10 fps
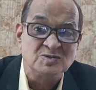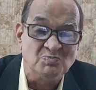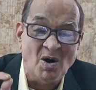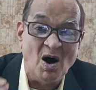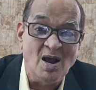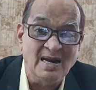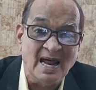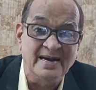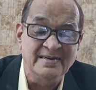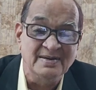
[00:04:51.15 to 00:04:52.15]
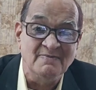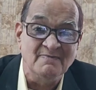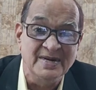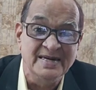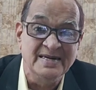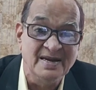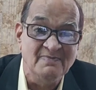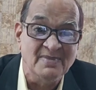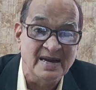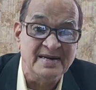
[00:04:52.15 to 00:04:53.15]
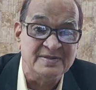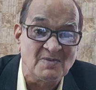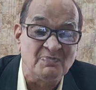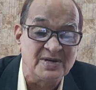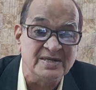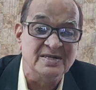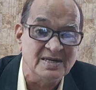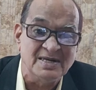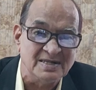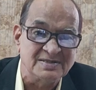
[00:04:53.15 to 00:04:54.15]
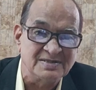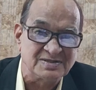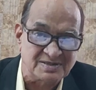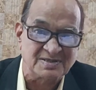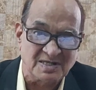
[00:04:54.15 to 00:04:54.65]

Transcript: Small and medium entrepreneurs.